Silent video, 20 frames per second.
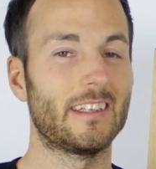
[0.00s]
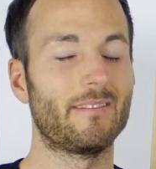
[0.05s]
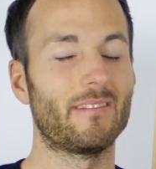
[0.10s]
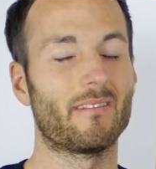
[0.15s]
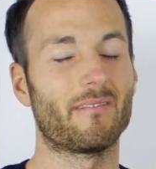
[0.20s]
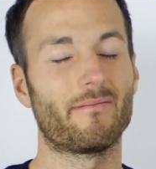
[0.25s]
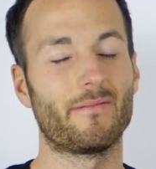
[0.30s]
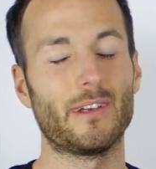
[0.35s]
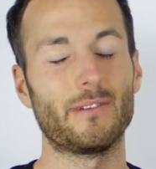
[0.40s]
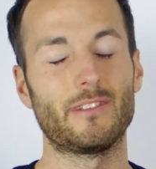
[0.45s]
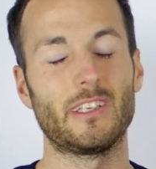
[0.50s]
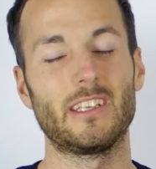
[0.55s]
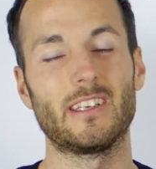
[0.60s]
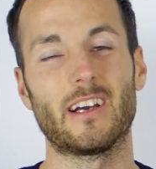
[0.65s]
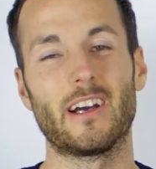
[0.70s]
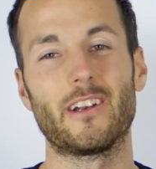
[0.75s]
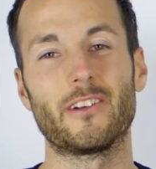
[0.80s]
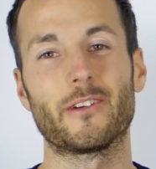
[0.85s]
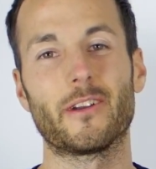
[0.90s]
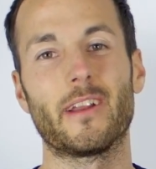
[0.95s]
even
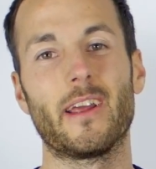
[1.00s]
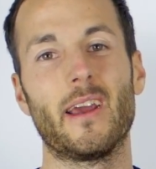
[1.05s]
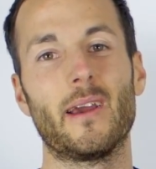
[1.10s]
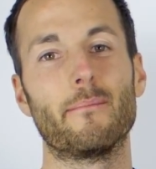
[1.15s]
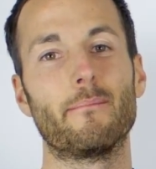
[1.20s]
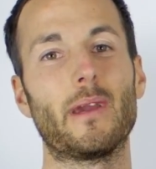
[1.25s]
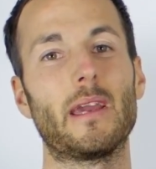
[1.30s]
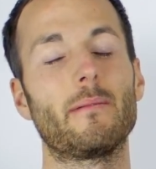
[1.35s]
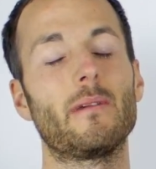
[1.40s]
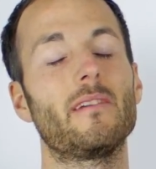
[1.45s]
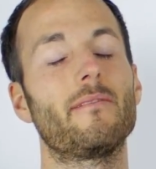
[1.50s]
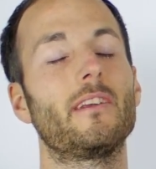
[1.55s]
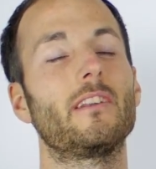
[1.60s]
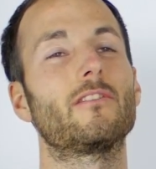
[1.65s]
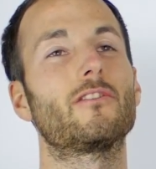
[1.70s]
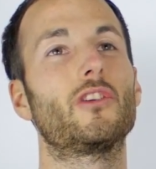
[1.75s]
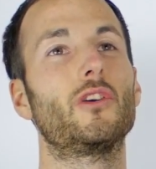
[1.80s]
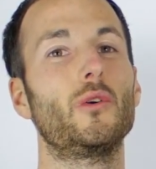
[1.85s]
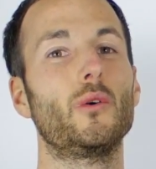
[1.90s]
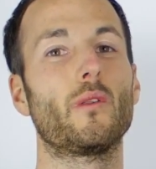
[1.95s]
1,500, maybe even
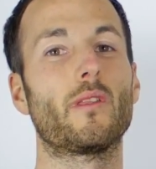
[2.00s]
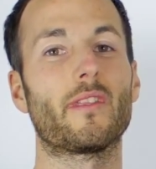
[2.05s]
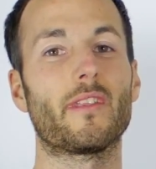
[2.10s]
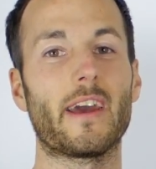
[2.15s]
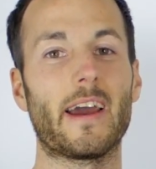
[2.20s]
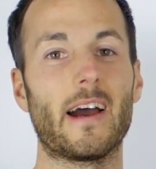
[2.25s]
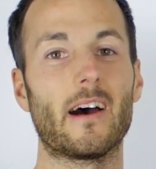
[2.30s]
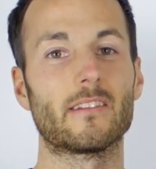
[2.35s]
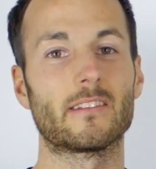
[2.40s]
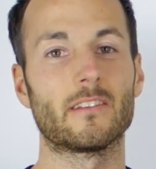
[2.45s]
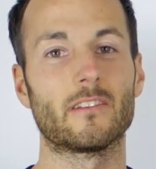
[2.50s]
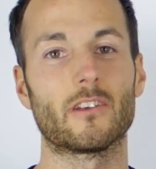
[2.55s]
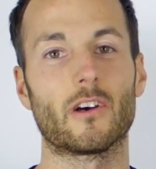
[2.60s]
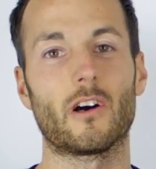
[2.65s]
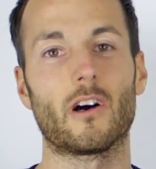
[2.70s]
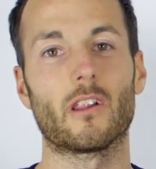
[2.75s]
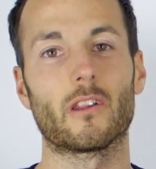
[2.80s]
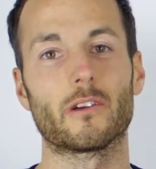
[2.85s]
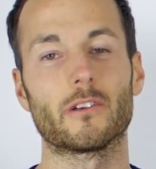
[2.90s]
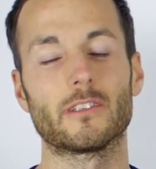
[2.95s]

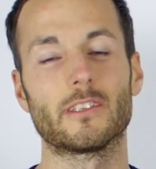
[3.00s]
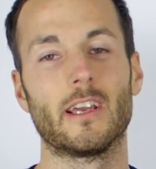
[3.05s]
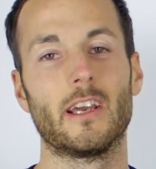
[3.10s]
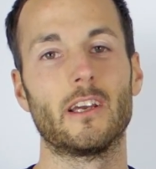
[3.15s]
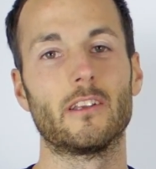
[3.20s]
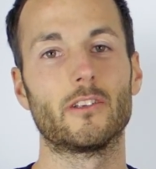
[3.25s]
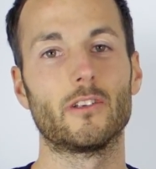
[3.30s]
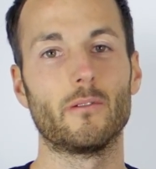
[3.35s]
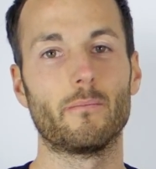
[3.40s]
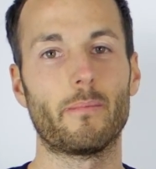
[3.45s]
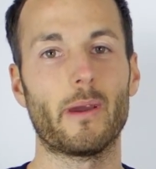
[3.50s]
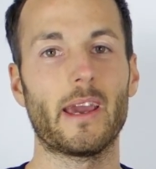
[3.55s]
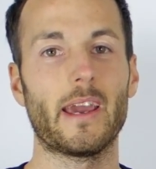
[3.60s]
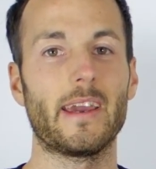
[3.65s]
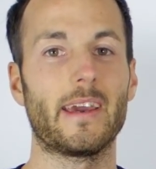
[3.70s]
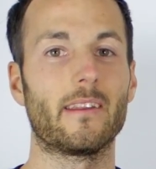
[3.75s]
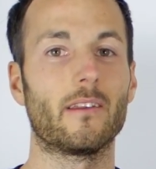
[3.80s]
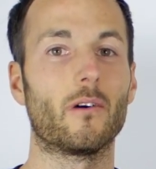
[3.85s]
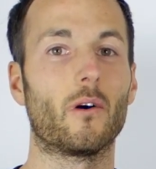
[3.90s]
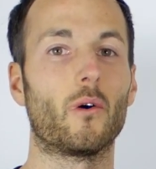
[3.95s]
$2,000 to
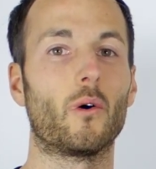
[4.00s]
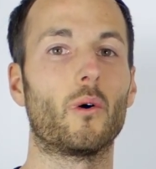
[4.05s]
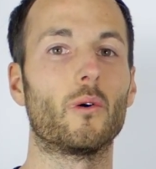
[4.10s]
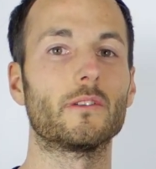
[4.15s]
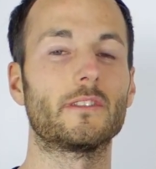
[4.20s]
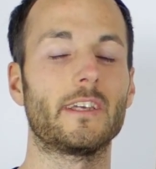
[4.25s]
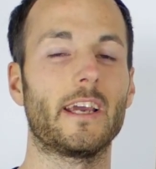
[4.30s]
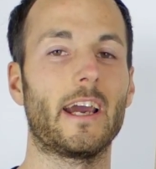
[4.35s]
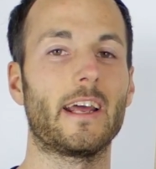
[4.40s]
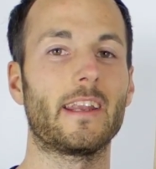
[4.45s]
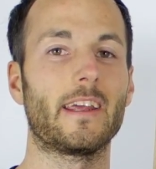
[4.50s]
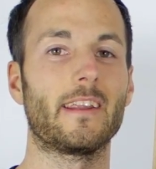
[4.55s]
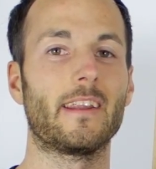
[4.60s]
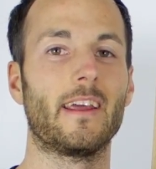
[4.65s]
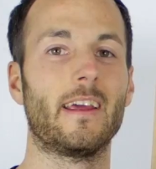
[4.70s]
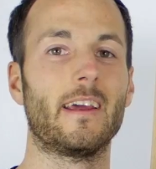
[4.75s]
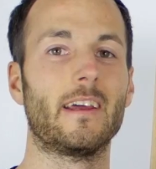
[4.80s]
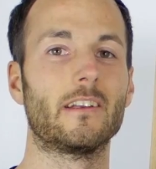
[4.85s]
pay an old tenant